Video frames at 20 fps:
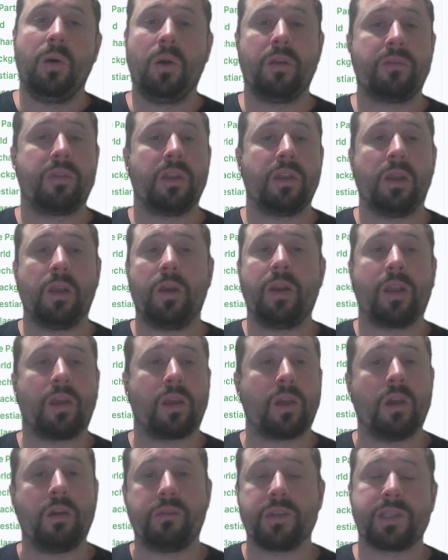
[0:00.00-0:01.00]
all of the learning
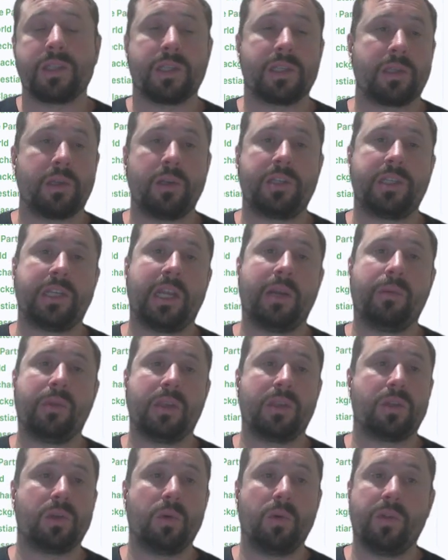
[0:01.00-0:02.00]
curve that's associated with
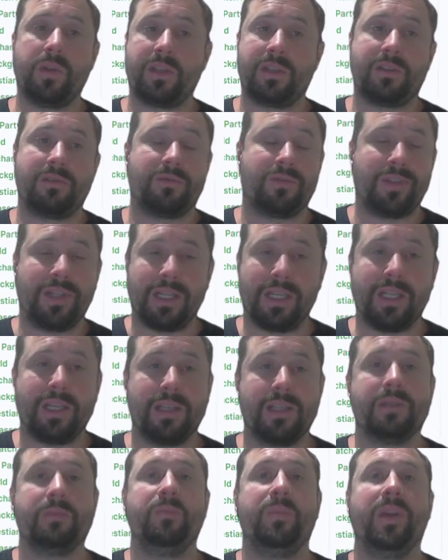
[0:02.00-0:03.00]
a tool that's really
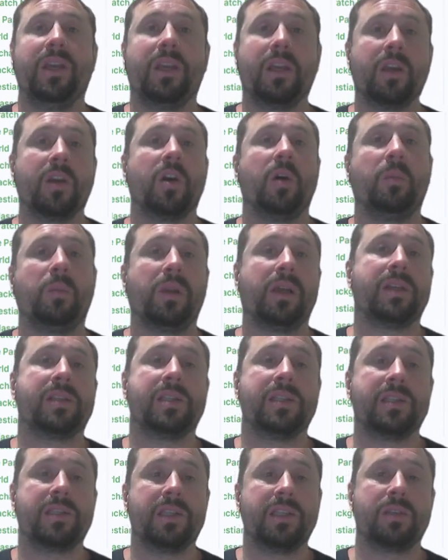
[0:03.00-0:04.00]
as big and complex
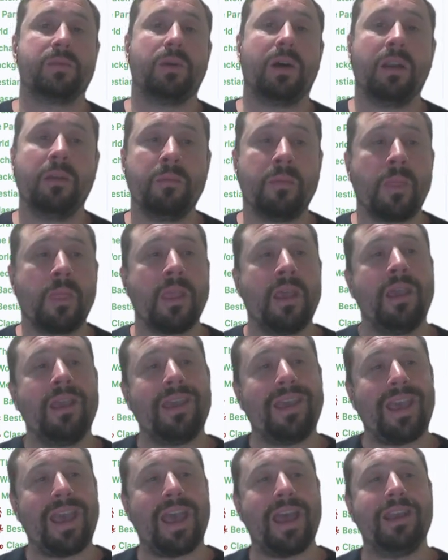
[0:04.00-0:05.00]
as this one.
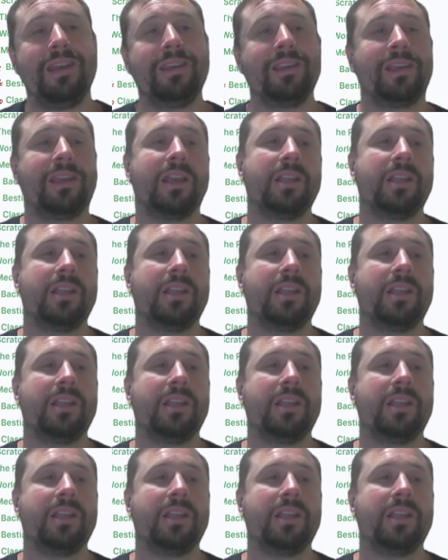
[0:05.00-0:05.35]
And it